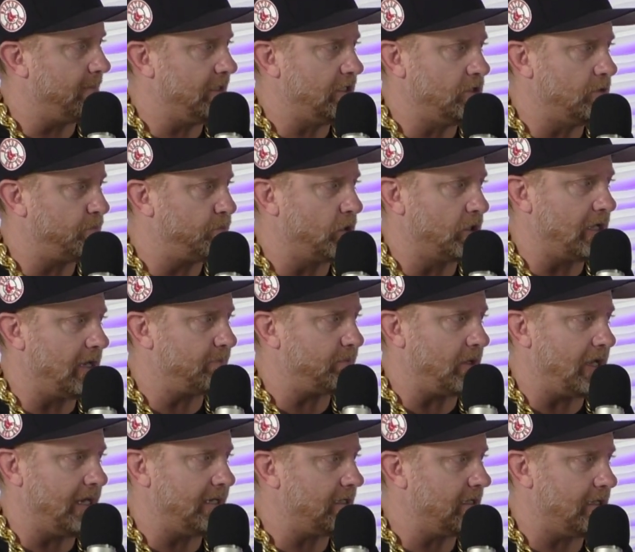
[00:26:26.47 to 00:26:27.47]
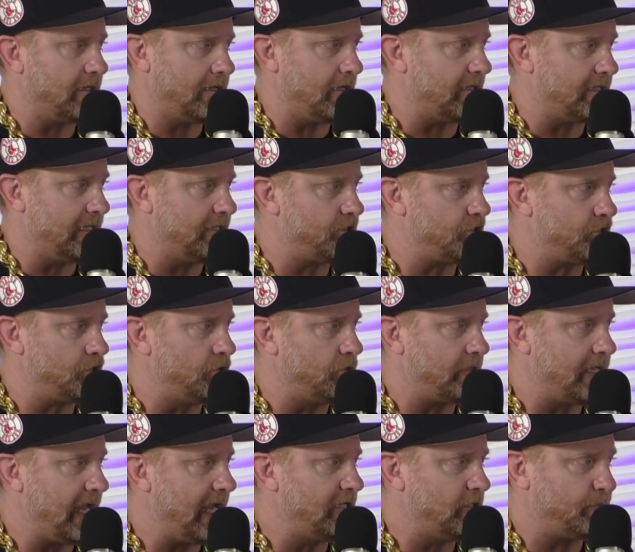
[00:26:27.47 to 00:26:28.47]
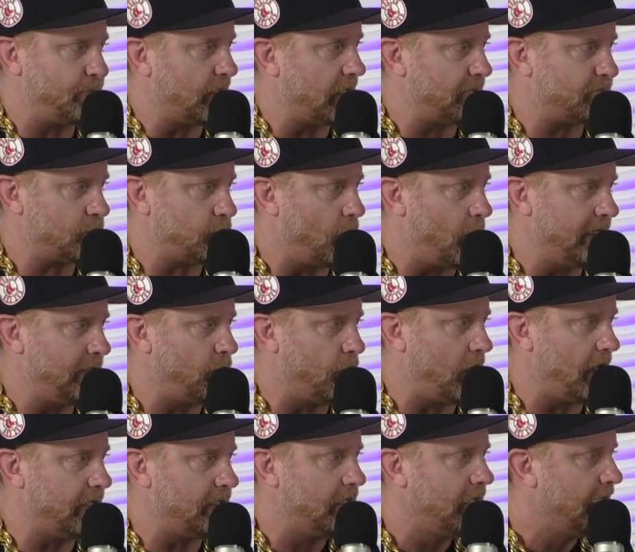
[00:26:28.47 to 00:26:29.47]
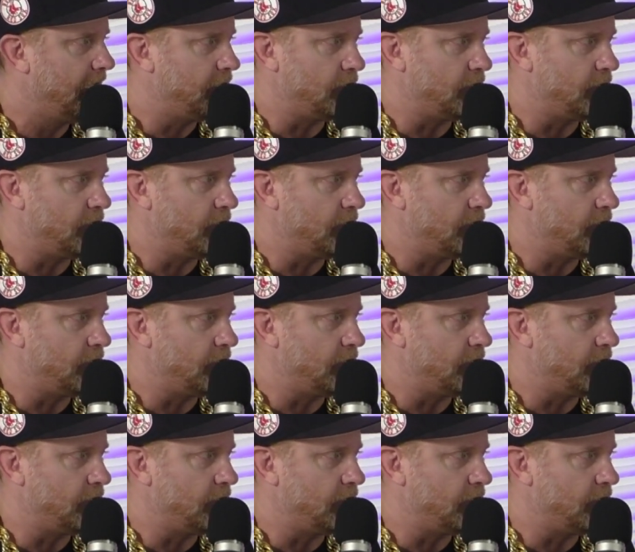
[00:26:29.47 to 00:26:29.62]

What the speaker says: I mean, you put up, against UK, you put up 21.